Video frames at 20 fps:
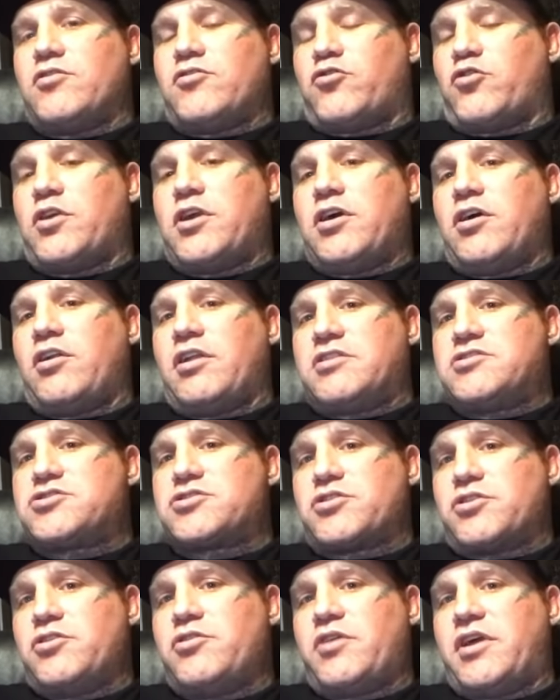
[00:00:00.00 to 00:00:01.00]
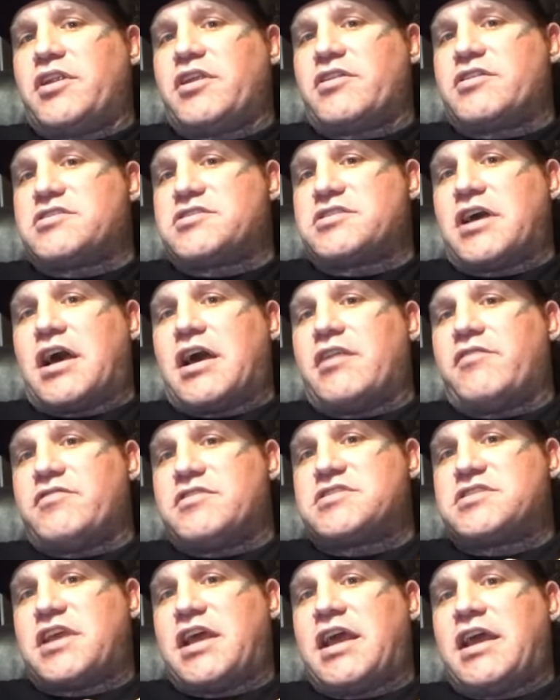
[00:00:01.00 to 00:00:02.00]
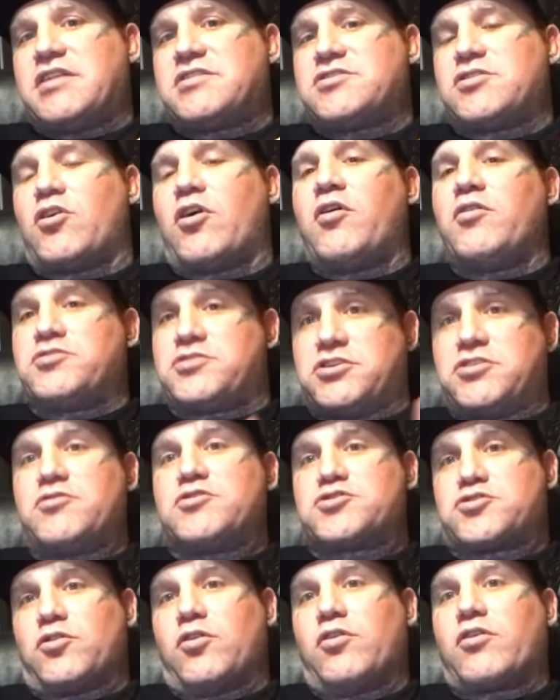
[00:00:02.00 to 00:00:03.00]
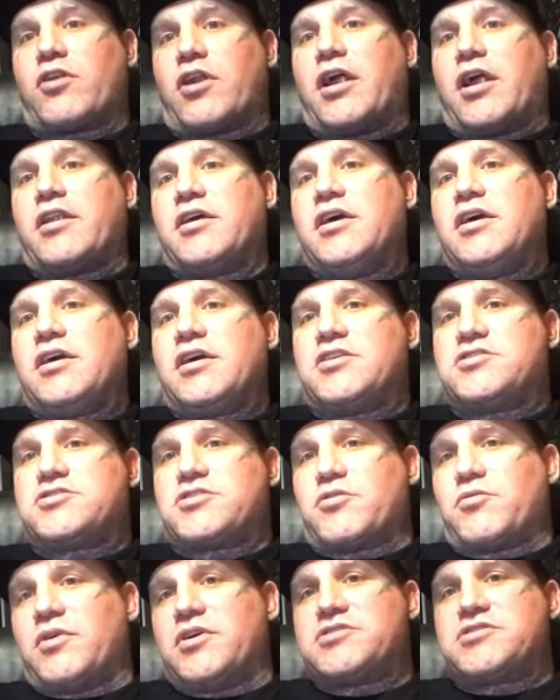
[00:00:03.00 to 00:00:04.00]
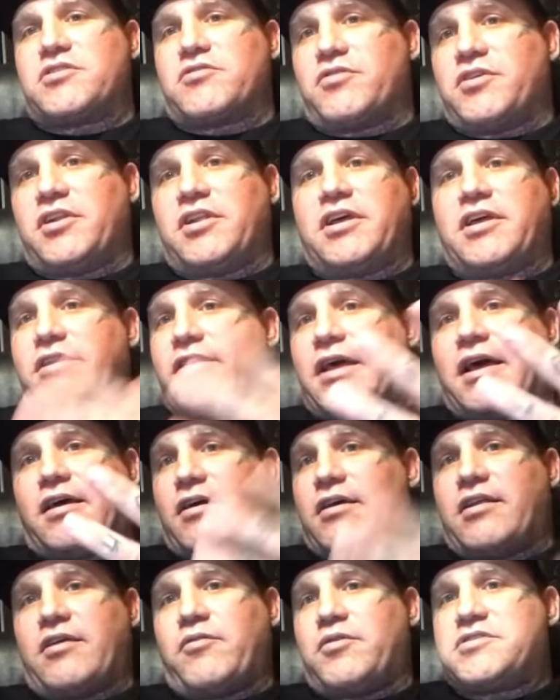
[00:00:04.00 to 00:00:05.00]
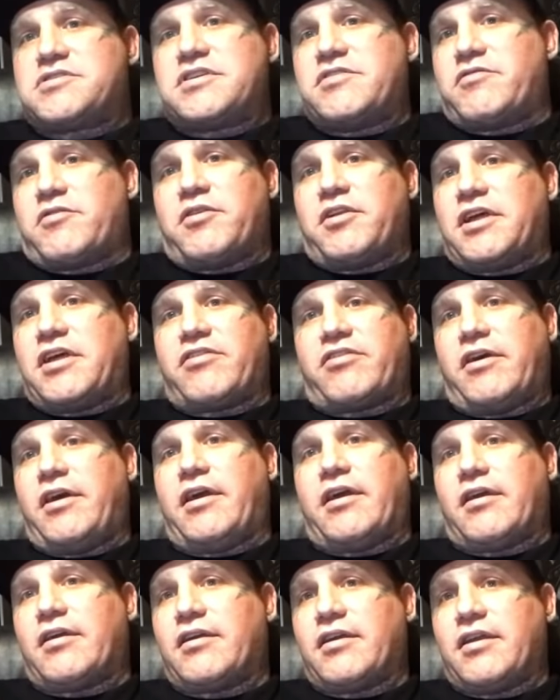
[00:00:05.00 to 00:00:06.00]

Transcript: drill and screw into the side of the skate to do a soul grind, because there wasn't really that. It wasn't even really a thing.